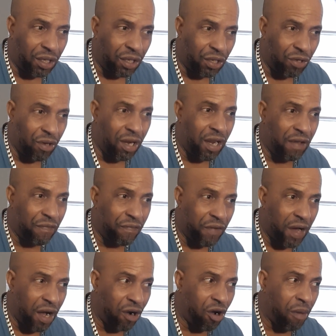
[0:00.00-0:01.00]
you live
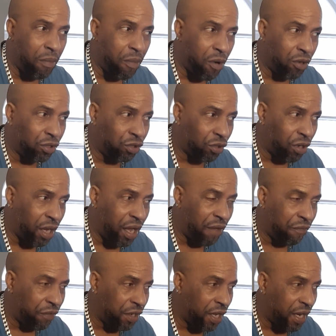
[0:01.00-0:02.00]
and go about your
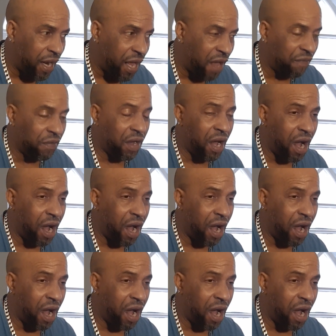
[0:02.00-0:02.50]
everyday life,